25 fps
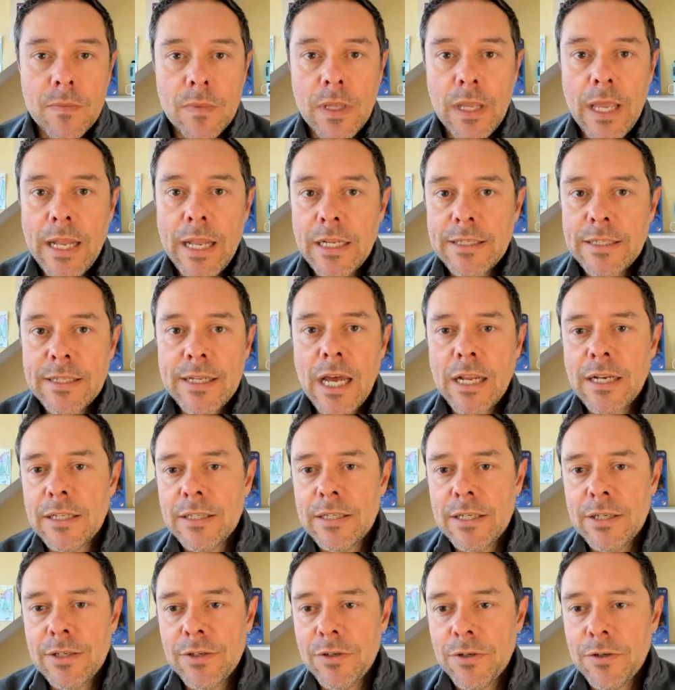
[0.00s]
And it's not
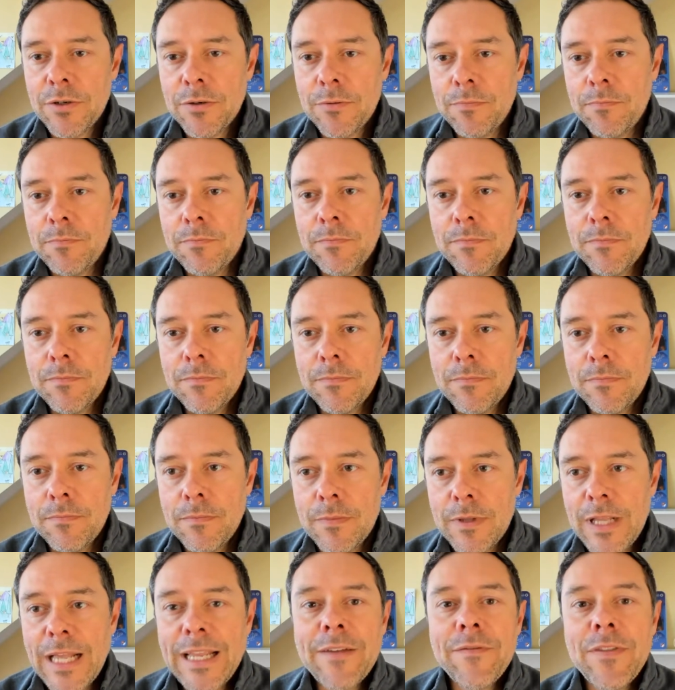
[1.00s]
until,
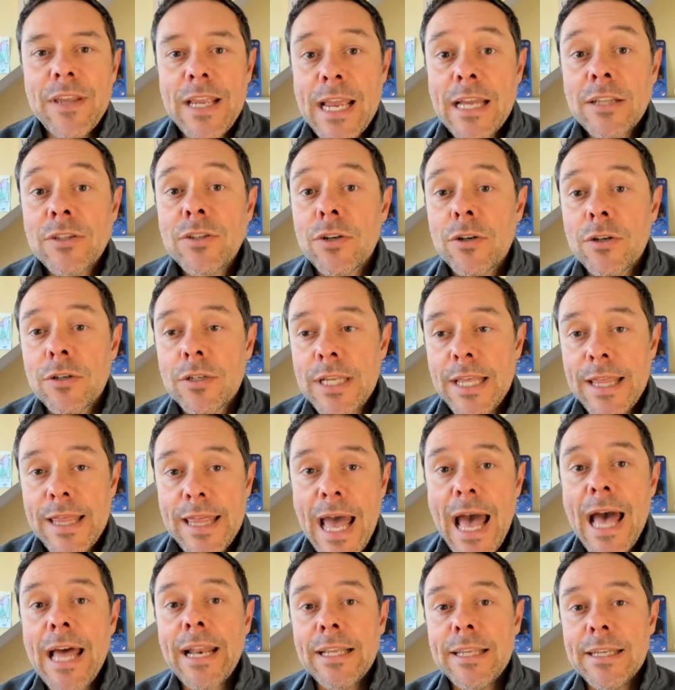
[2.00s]
like, if the answer to
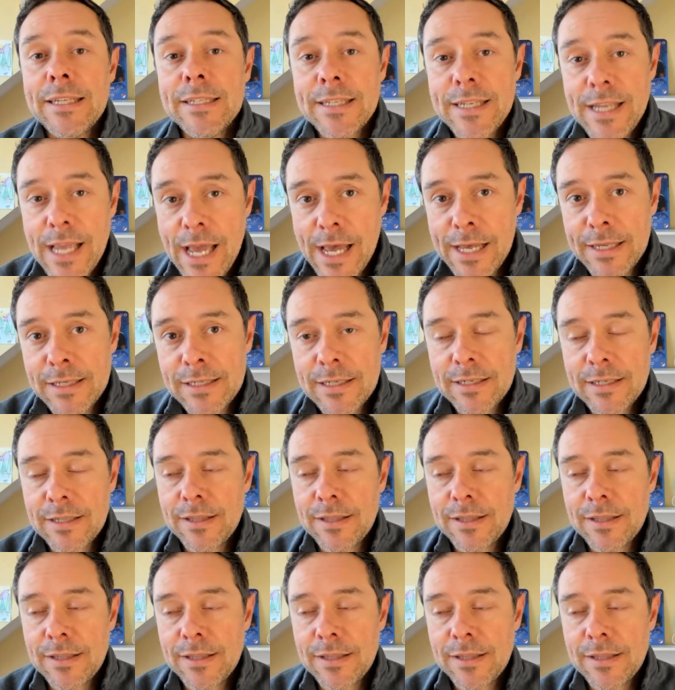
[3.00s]
that is yes,